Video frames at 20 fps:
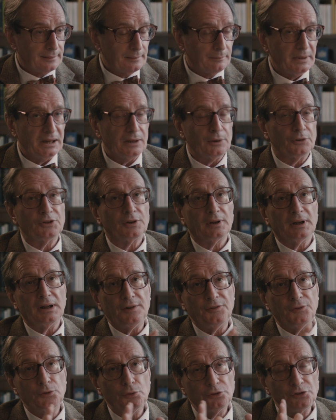Because
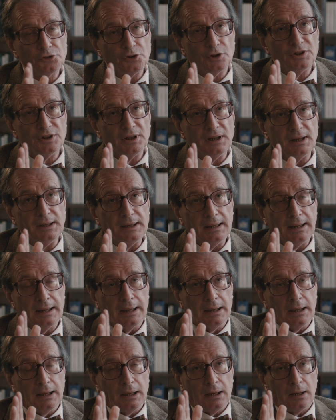if you study
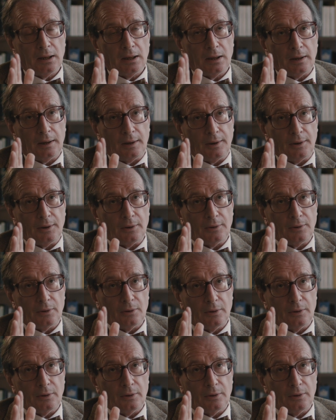uh,